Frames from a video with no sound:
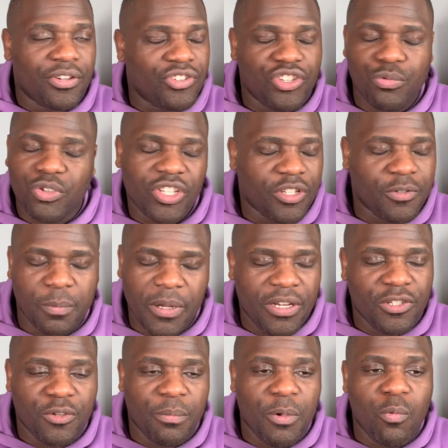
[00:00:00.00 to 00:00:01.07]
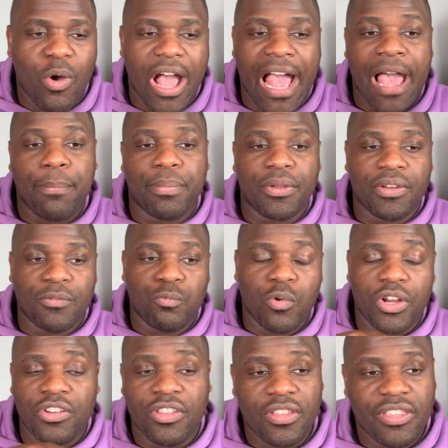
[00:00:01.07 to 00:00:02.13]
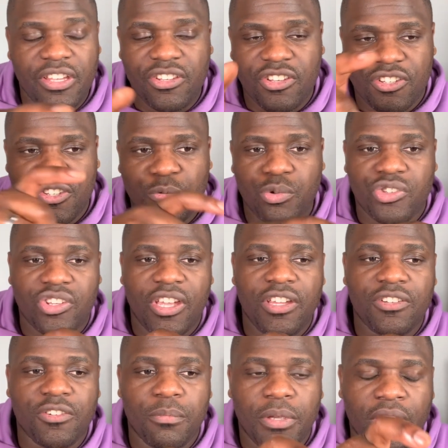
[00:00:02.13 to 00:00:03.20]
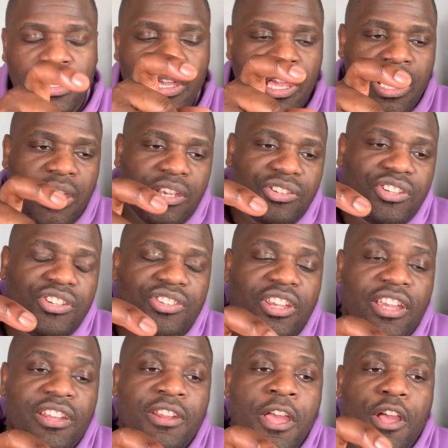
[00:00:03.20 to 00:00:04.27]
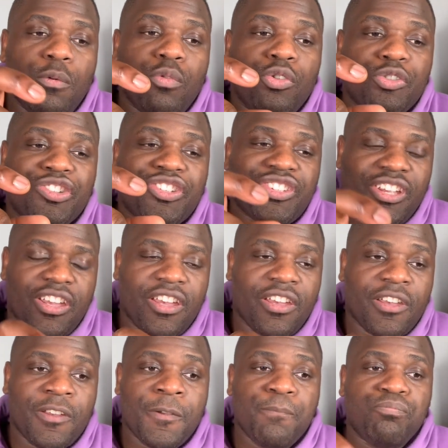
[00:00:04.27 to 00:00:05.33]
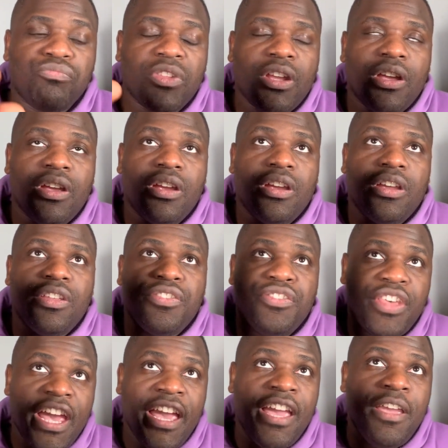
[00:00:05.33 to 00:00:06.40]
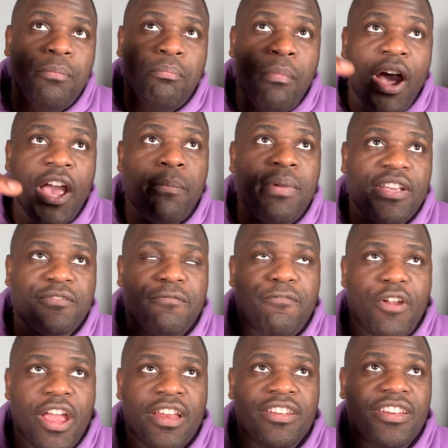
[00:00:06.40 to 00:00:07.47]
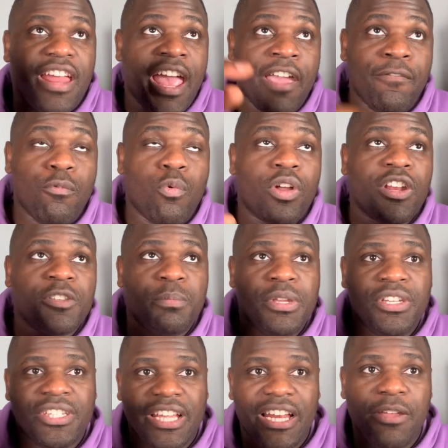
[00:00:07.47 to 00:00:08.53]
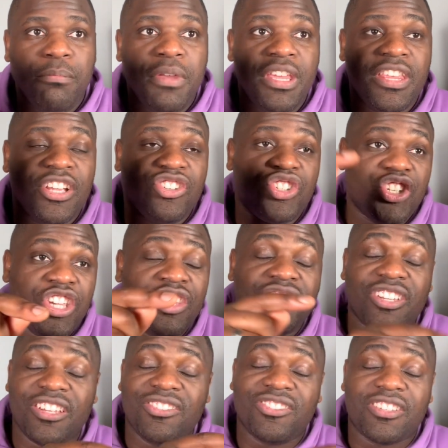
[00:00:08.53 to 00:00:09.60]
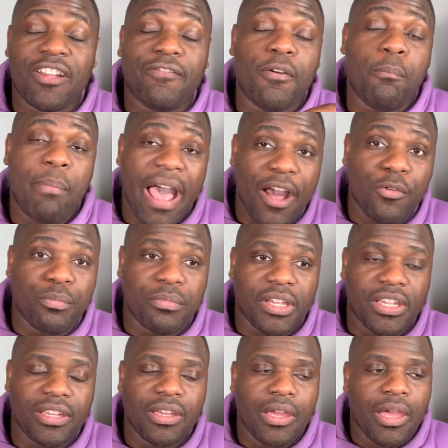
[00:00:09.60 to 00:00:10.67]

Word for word: And she was explaining to me what happened. And one of the things that she was saying to me, she said, well, sir, they, my best friend and everyone has been telling me that she said stuff about me.